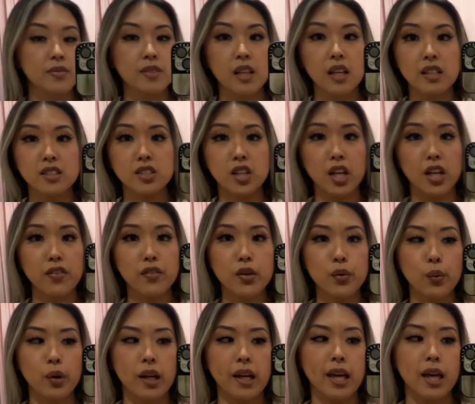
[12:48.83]
It's not even
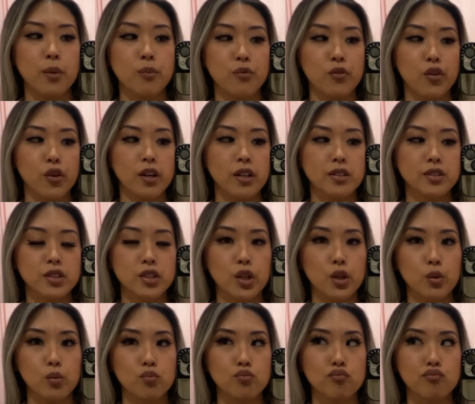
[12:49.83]
what I came for, so
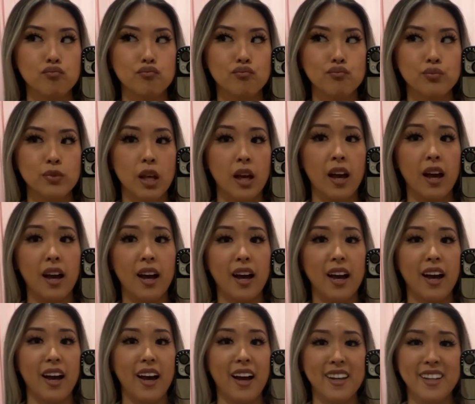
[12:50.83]

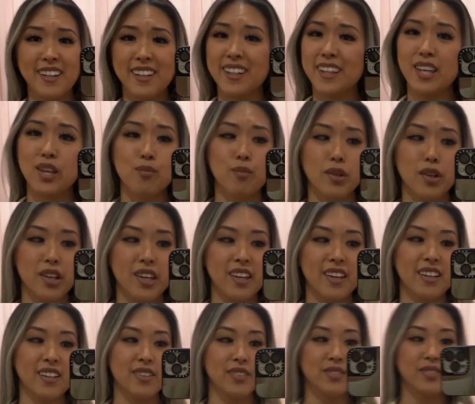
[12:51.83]
I need to keep
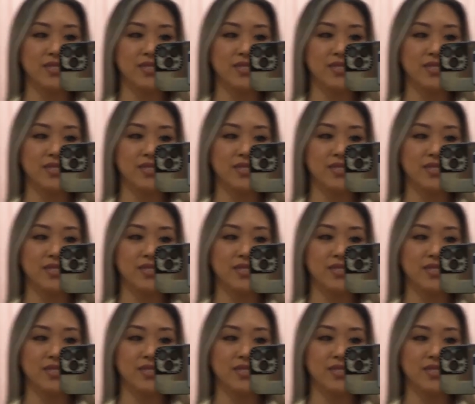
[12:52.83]
looking.